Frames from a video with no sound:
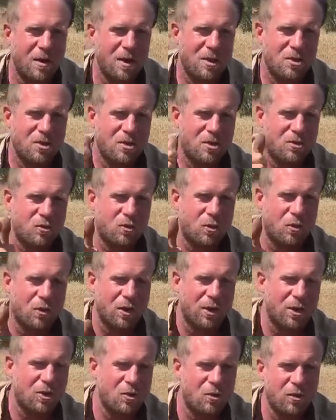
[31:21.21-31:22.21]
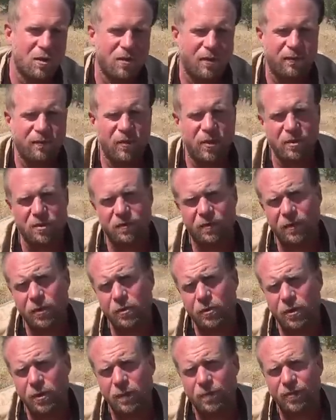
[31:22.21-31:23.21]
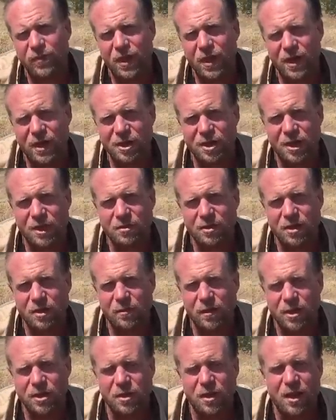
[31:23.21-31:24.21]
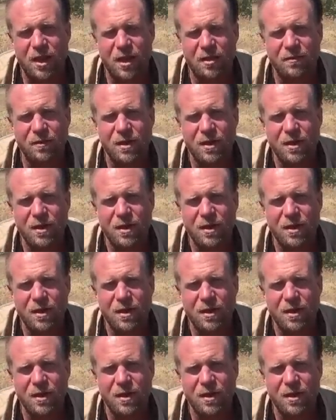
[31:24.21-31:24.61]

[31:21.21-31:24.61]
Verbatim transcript: It's strictly you, the, the viewer, that actually keeps InRange alive.